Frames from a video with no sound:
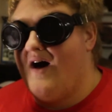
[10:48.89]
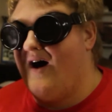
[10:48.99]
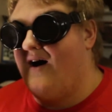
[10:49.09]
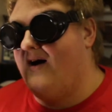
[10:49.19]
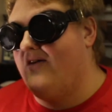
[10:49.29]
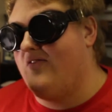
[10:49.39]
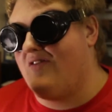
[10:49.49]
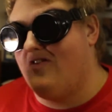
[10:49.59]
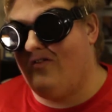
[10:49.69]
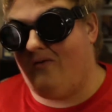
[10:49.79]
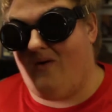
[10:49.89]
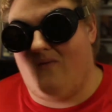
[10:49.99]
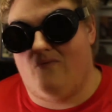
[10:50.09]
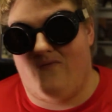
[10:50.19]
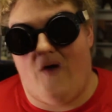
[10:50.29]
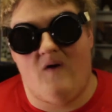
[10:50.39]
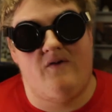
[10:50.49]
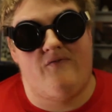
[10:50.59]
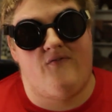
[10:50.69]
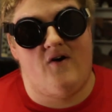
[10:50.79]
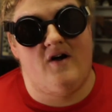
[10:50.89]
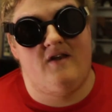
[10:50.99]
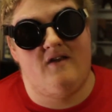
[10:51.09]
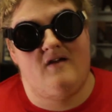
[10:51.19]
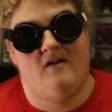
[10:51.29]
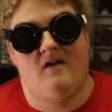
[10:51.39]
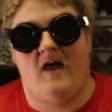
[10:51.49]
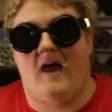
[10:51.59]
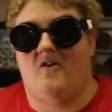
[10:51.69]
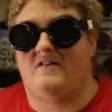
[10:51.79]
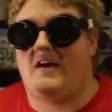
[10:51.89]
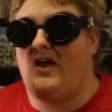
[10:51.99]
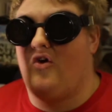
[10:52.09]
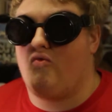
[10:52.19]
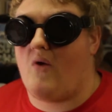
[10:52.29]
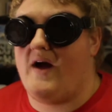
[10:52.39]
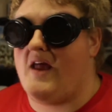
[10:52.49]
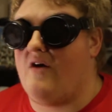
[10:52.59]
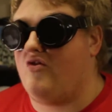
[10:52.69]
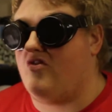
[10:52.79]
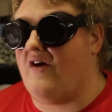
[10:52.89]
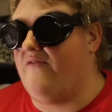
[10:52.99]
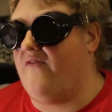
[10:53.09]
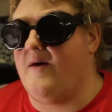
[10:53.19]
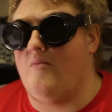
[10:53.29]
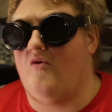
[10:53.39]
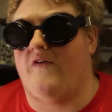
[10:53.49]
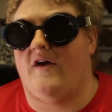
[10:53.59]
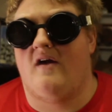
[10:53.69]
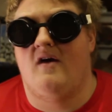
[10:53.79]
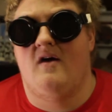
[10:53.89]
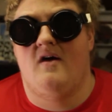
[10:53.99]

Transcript: Uh, this is a very fun, entertaining grindhouse sci-fi movie.